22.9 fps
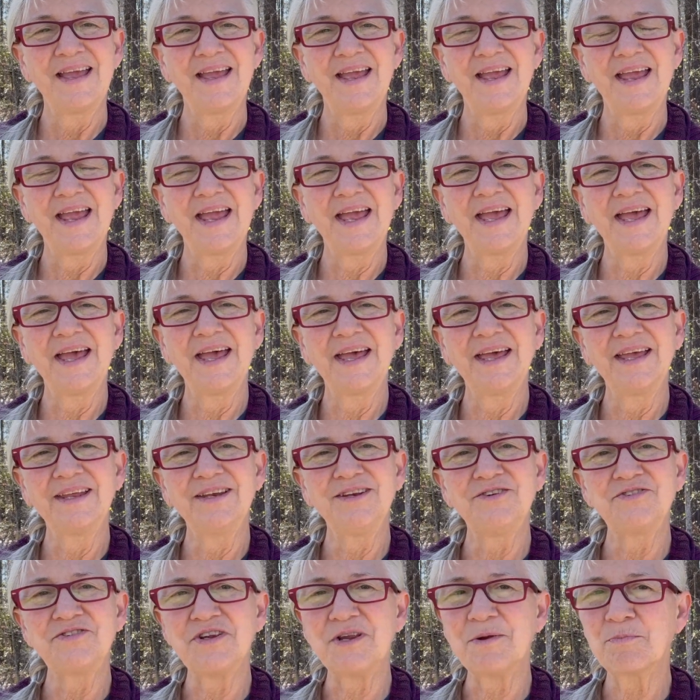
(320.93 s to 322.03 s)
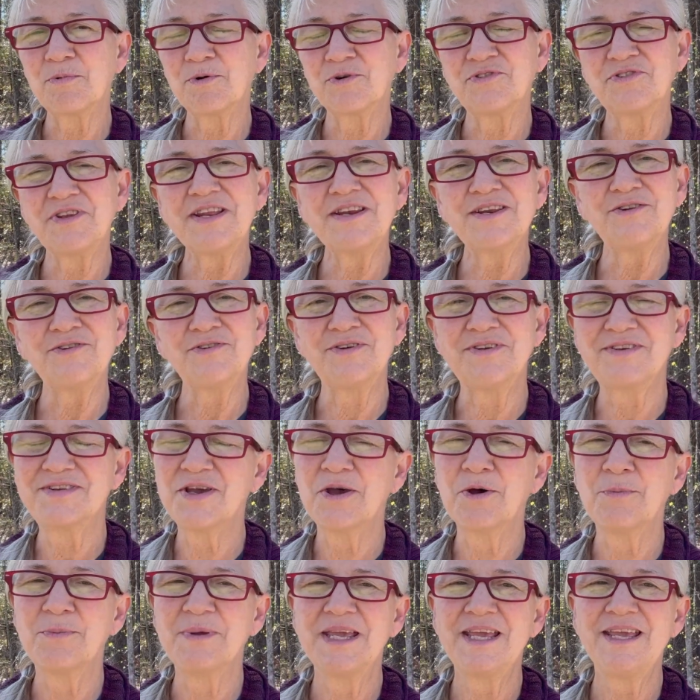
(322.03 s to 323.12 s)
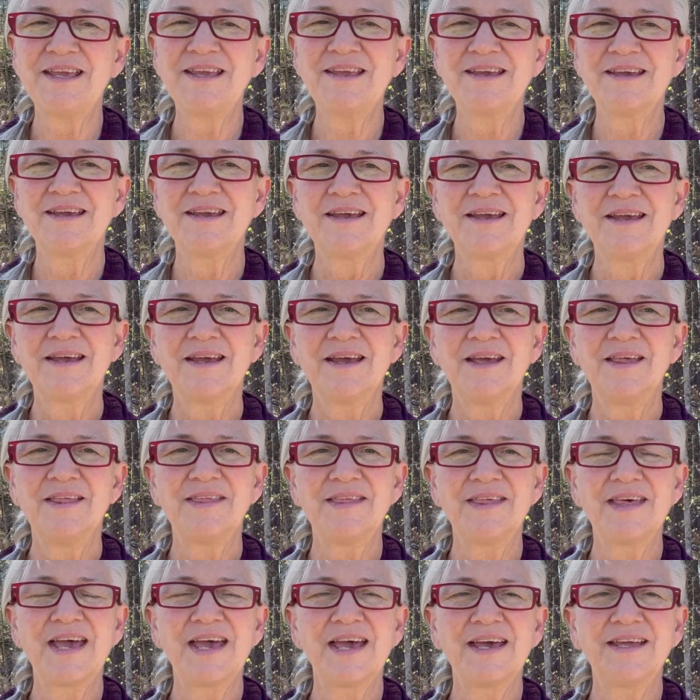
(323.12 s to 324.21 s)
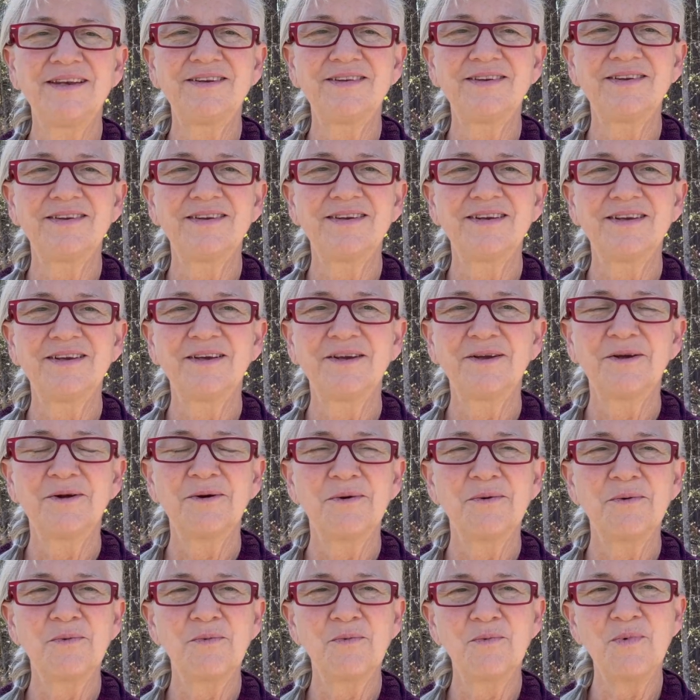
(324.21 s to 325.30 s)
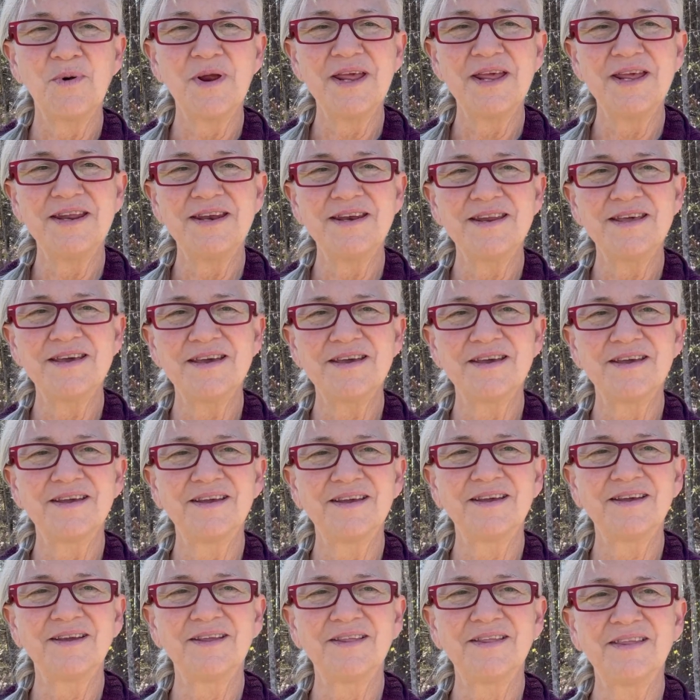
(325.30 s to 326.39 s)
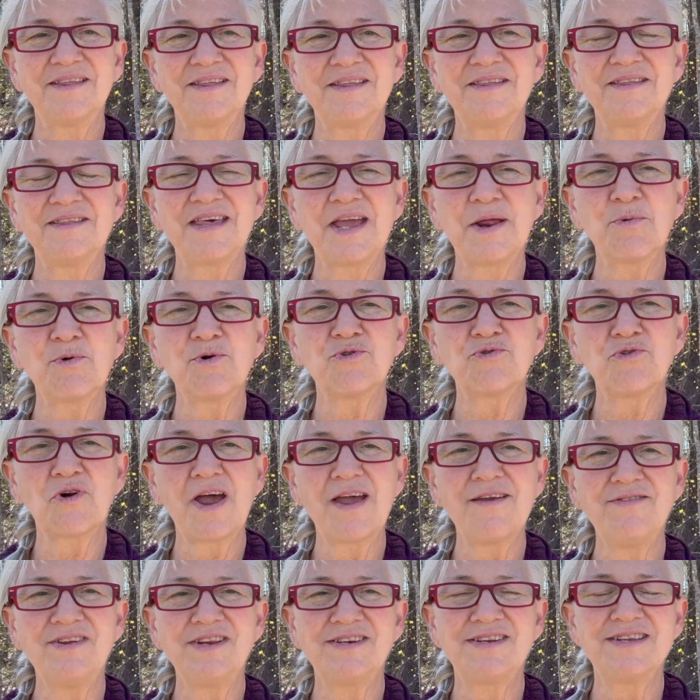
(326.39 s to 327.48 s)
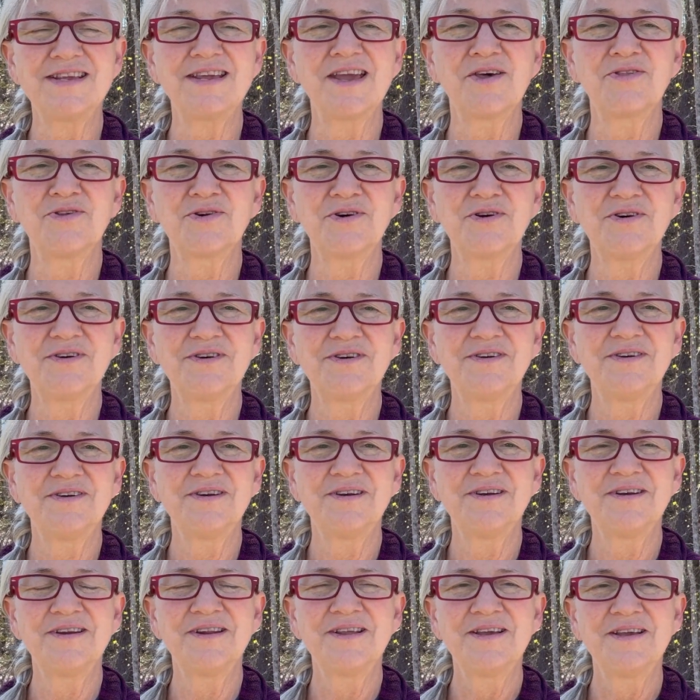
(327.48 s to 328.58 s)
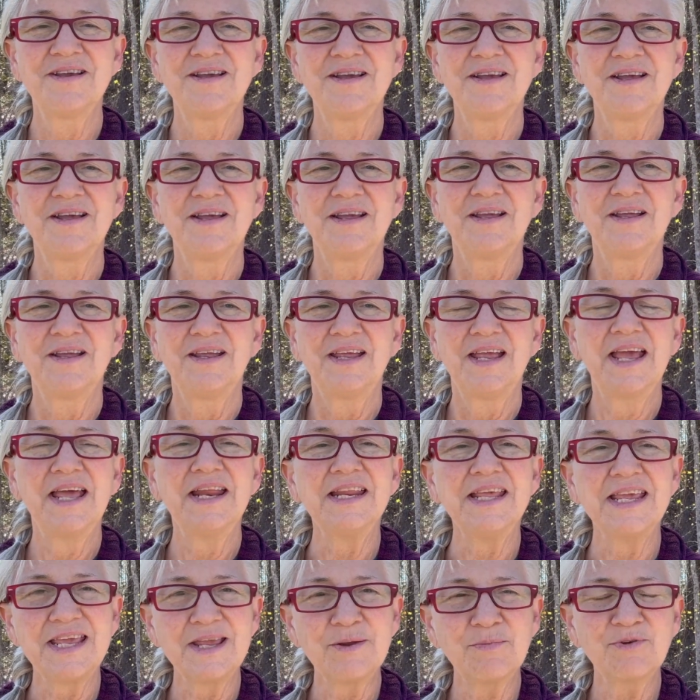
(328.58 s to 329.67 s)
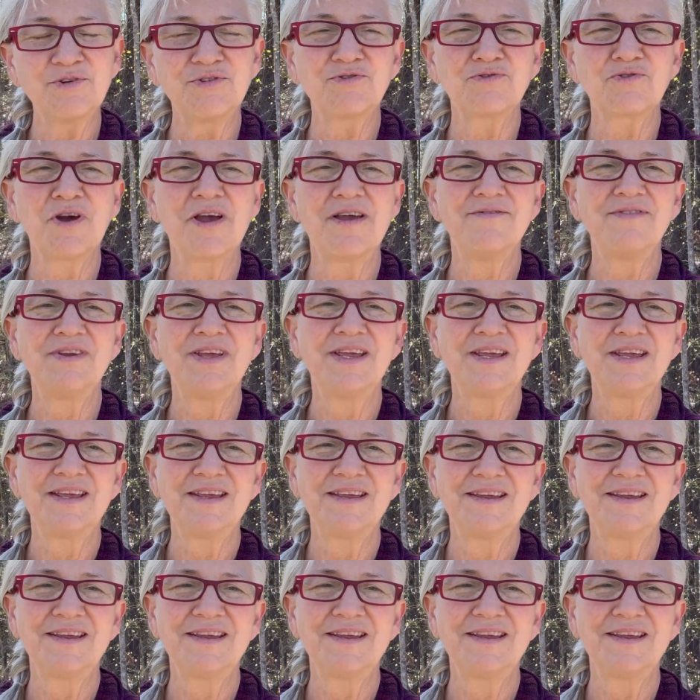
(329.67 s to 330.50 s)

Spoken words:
And she proceeded to tell me that when they were driving together and he was driving